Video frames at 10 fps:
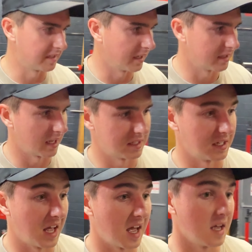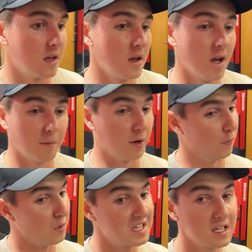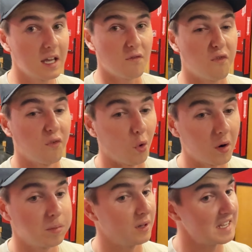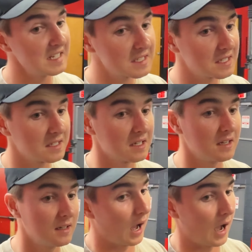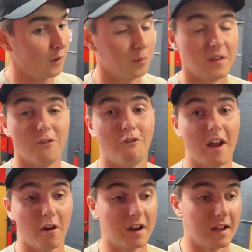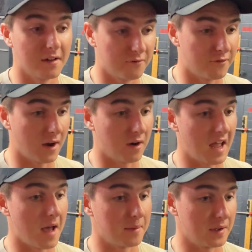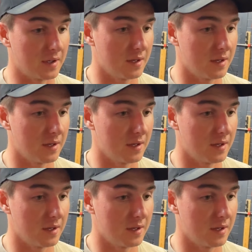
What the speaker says: to get that today, but if we can get 4 plates, I will be very, very happy.